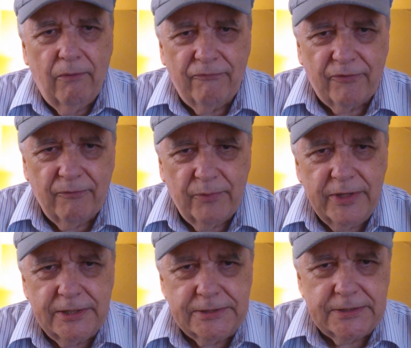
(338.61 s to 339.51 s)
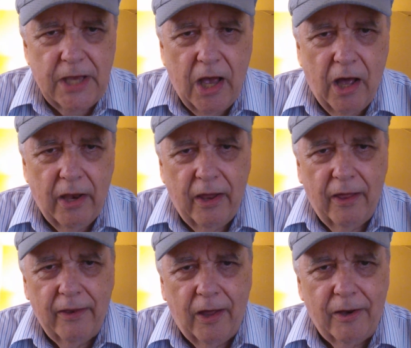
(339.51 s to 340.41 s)
for weeks
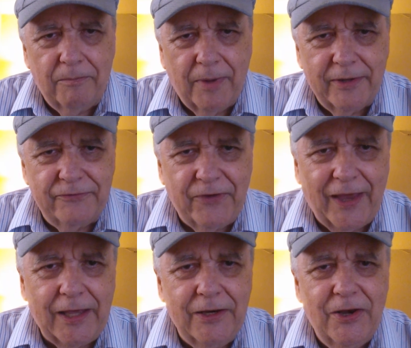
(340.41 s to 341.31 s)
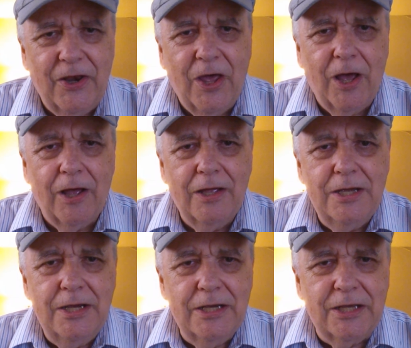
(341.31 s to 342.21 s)
on my second
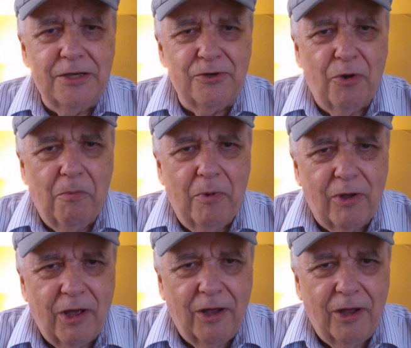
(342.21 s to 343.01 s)
Kindle book